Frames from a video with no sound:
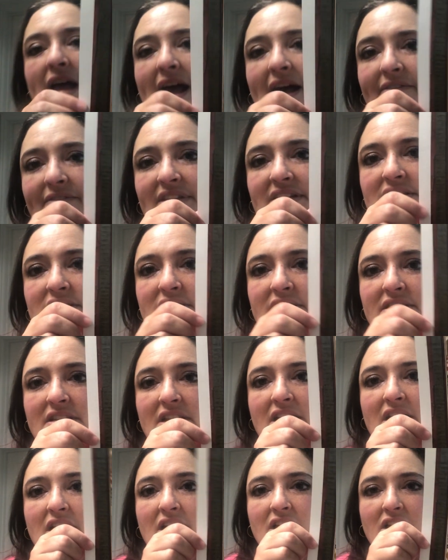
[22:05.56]
haven't.
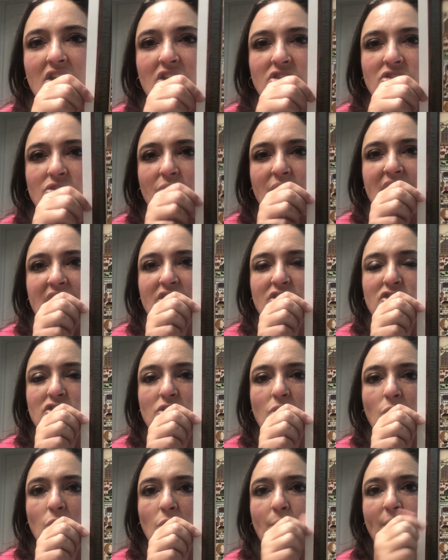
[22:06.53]
So here's the
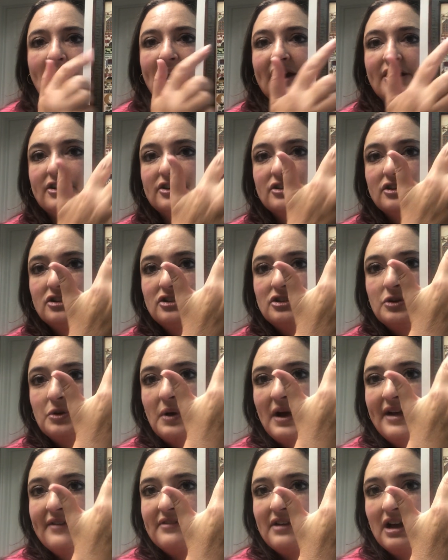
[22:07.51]
whole pattern. So
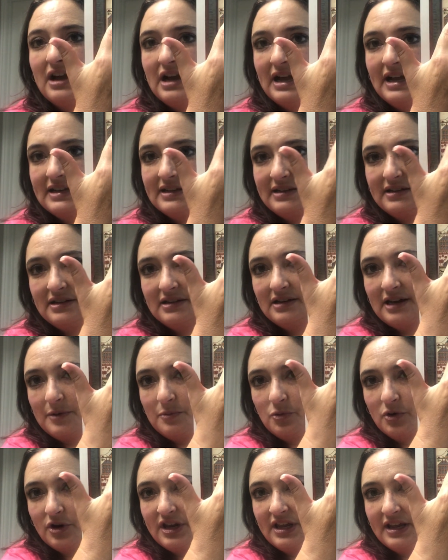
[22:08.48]
I'm
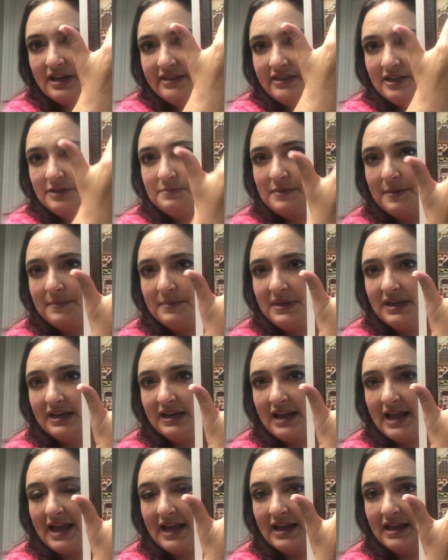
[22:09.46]
working on this pumpkin
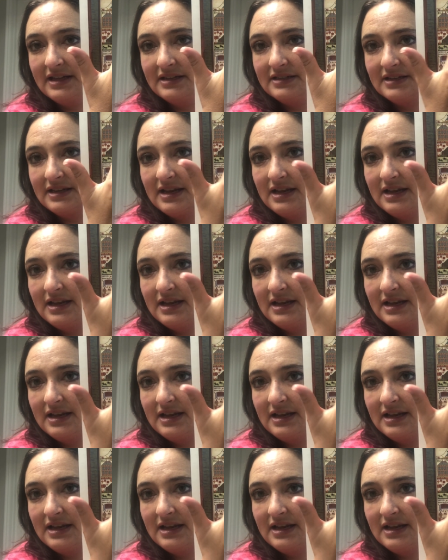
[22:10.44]
and